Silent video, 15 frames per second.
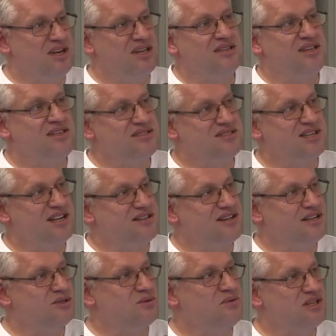and inside
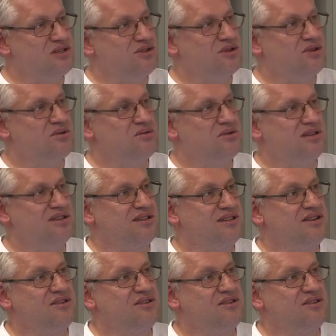that window, uh,